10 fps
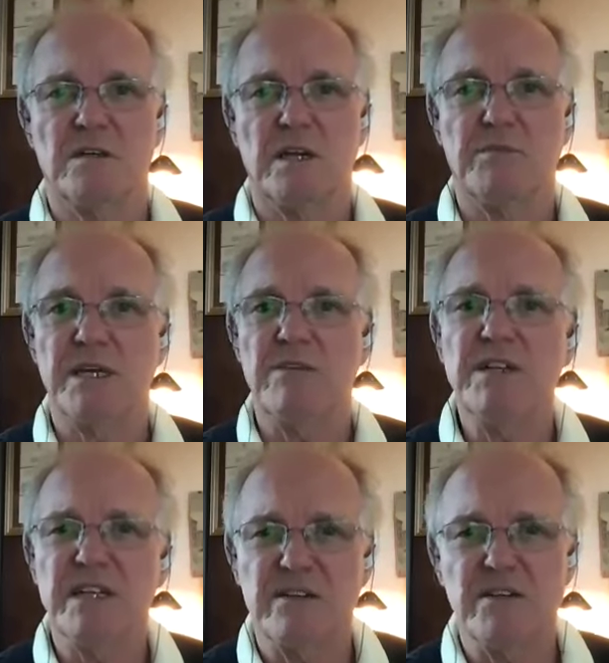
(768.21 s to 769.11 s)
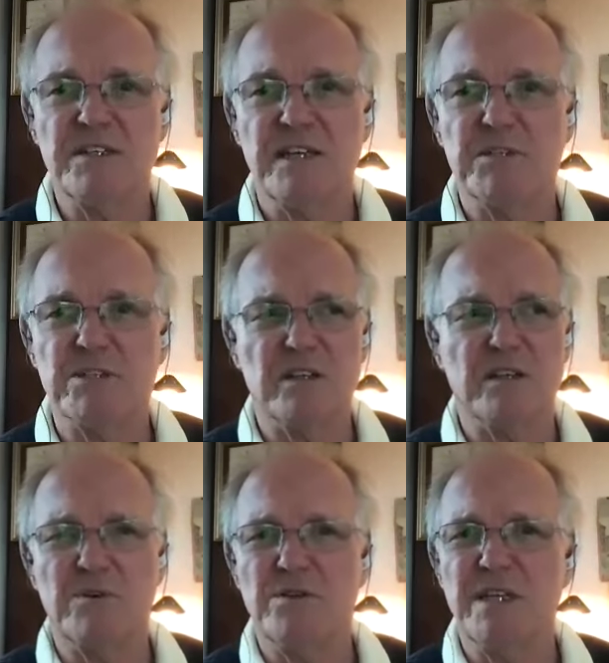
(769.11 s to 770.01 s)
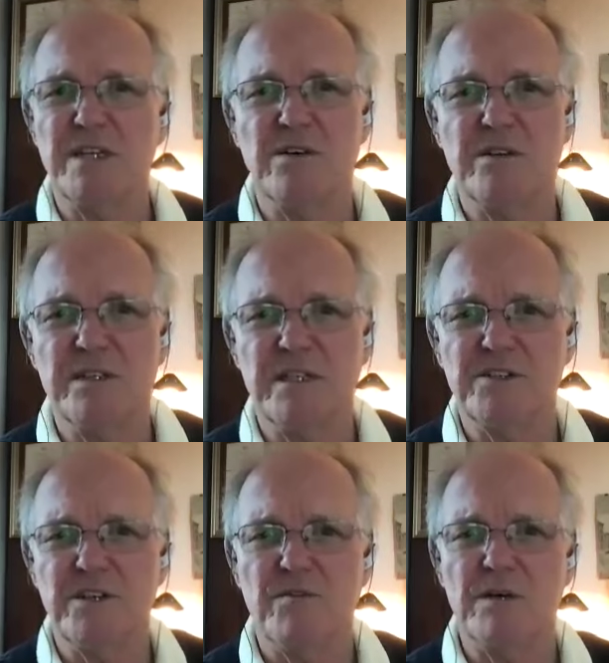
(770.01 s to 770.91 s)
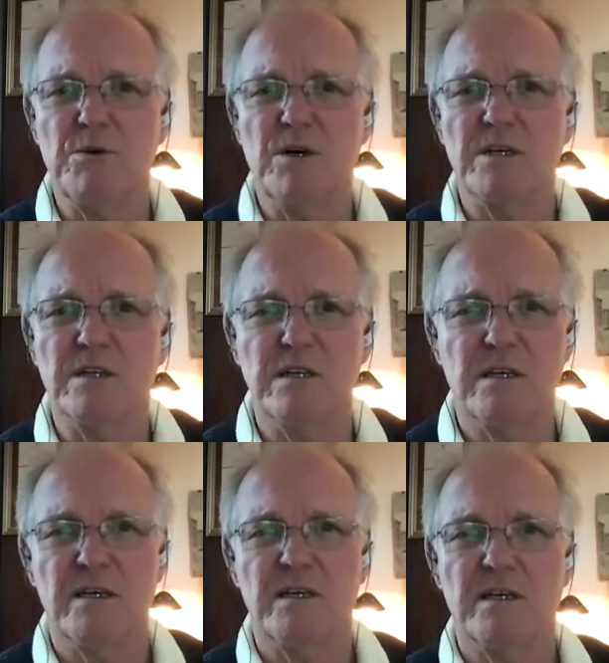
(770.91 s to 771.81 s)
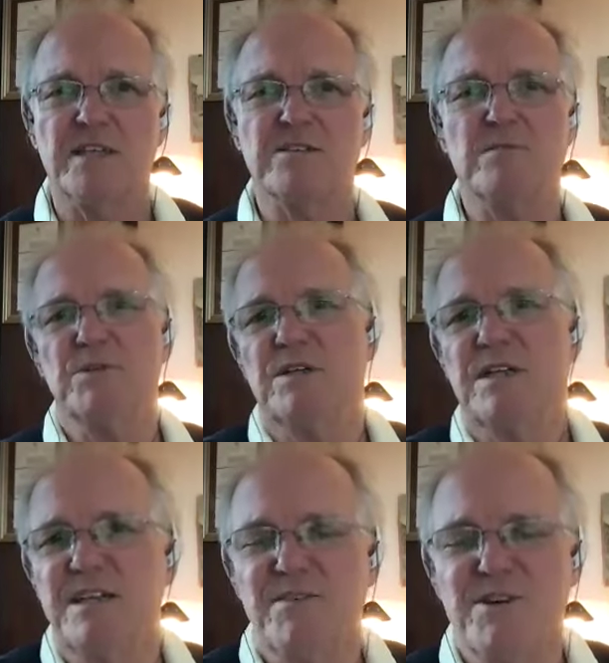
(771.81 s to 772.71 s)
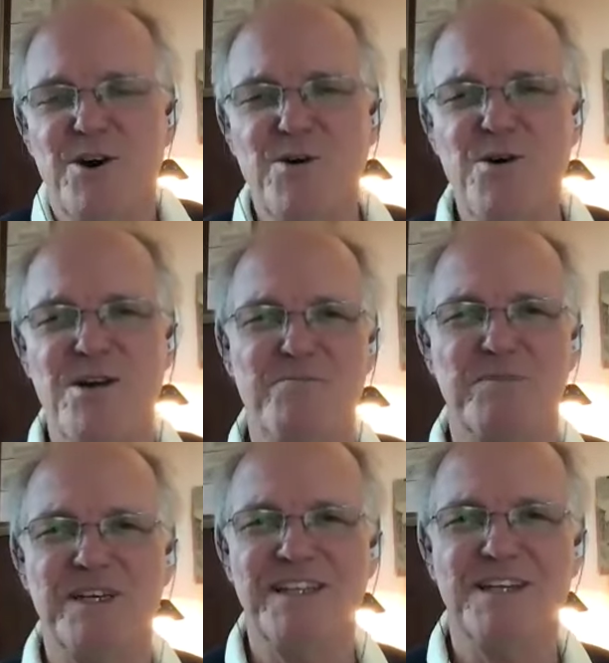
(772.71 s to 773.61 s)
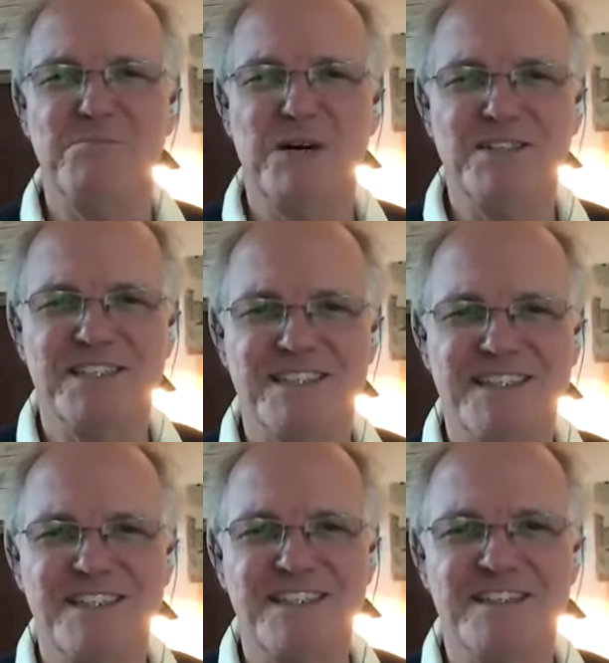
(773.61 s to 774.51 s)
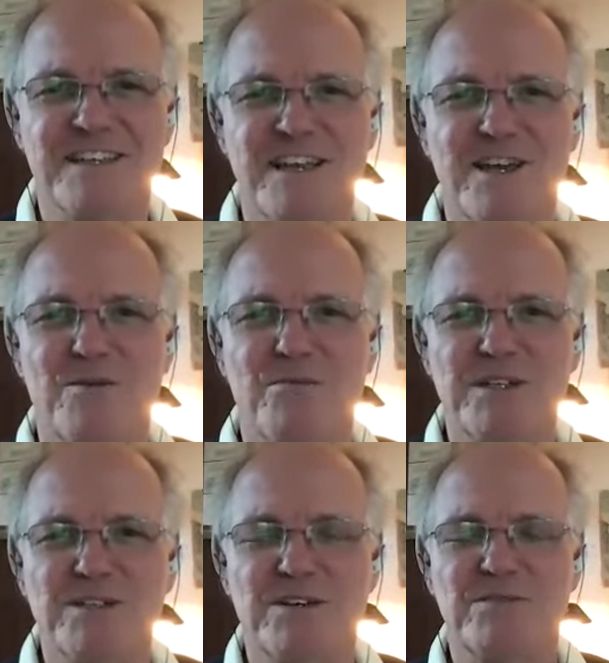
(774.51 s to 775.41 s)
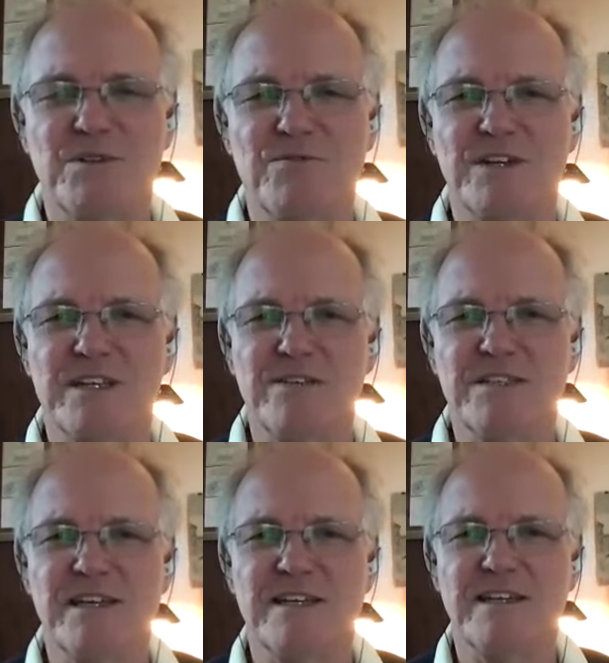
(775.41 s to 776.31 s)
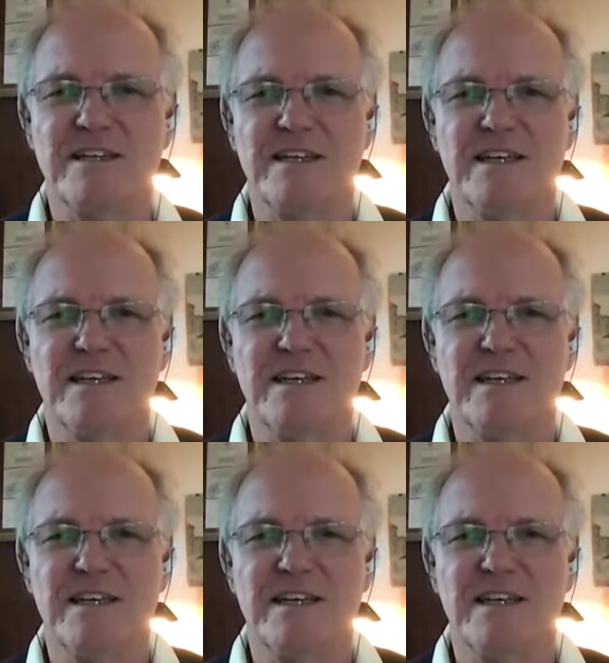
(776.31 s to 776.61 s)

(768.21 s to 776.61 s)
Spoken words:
And we even get irritated. We start thinking, don't they know they're in their chief? Come on. And it's someone who doesn't even know anything about these ideas. We'll feel irritated.